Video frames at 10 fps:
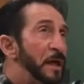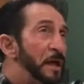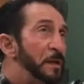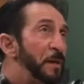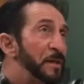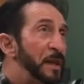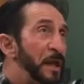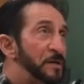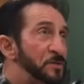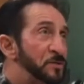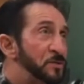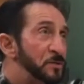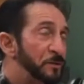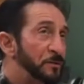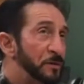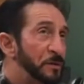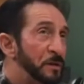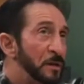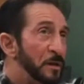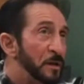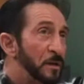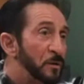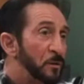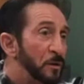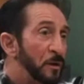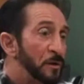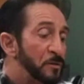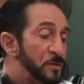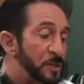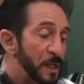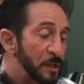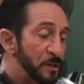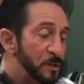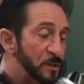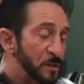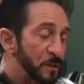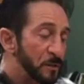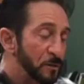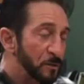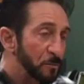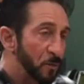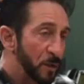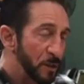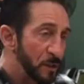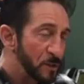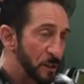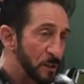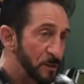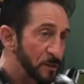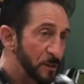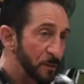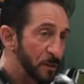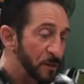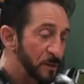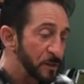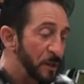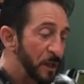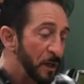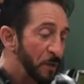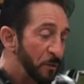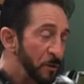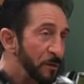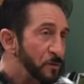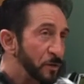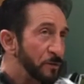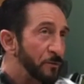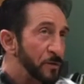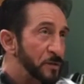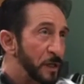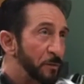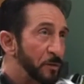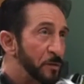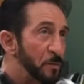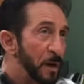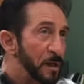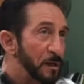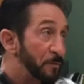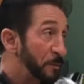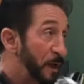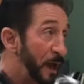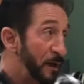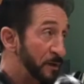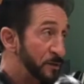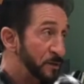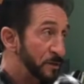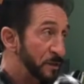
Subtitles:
Anybody that has children would understand this a little more easily than someone that doesn't. When you have children, for example, you might give them an allowance.